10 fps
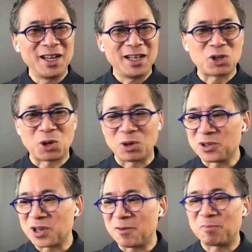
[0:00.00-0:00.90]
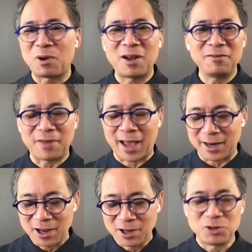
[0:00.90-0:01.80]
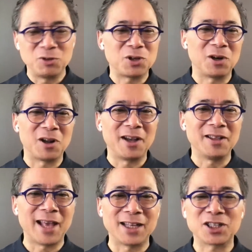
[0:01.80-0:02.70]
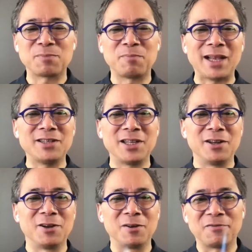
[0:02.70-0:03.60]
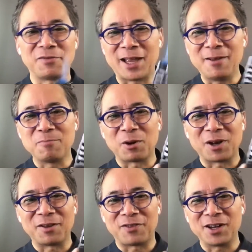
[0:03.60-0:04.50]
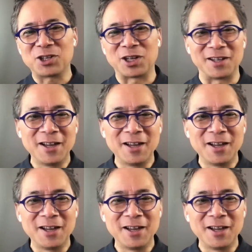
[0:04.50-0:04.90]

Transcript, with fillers: turns on brown fat to turn on that space heater flame burning function.